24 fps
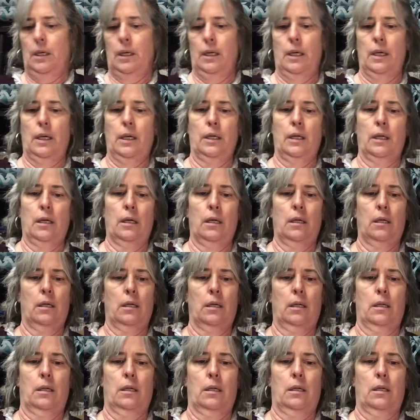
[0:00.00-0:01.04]
And
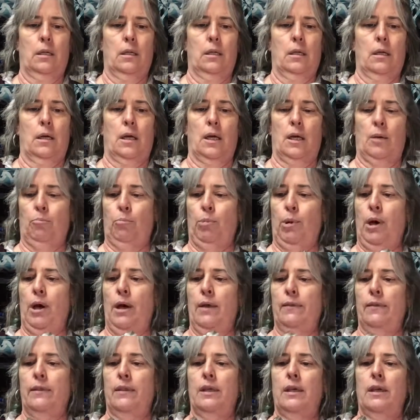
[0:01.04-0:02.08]
I
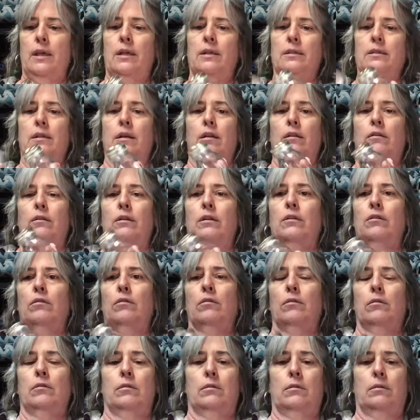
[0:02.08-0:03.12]
bought these, they're
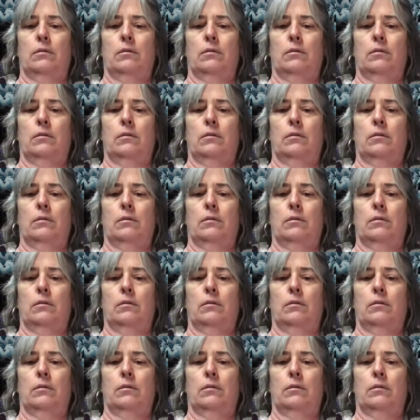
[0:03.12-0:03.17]
little